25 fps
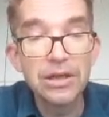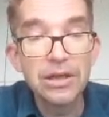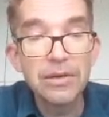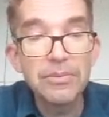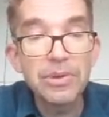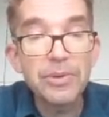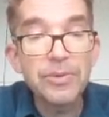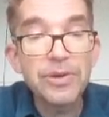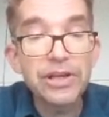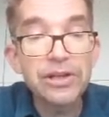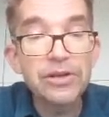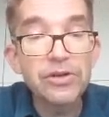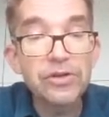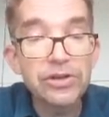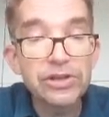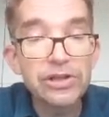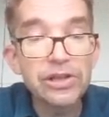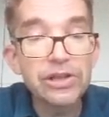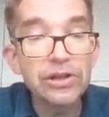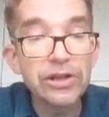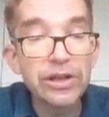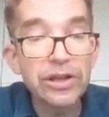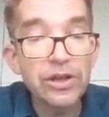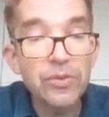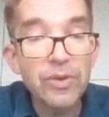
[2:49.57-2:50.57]
But we can also
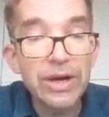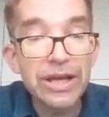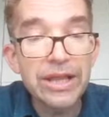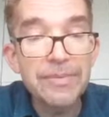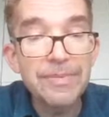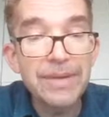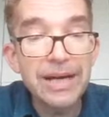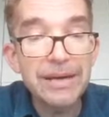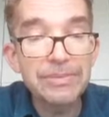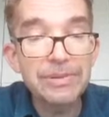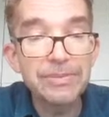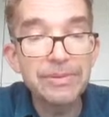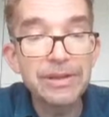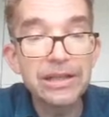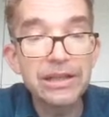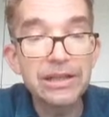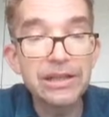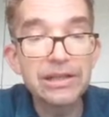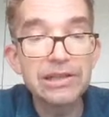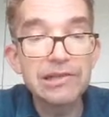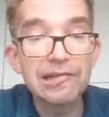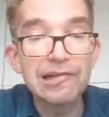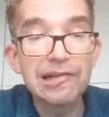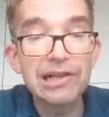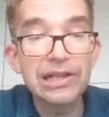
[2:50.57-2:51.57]
look at the way the map's been
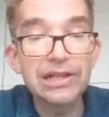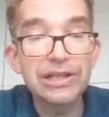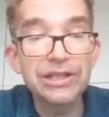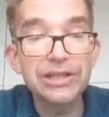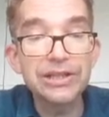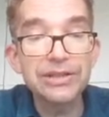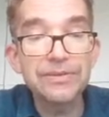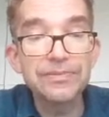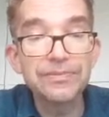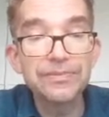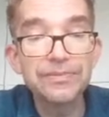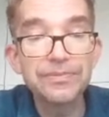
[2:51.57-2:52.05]
constructed.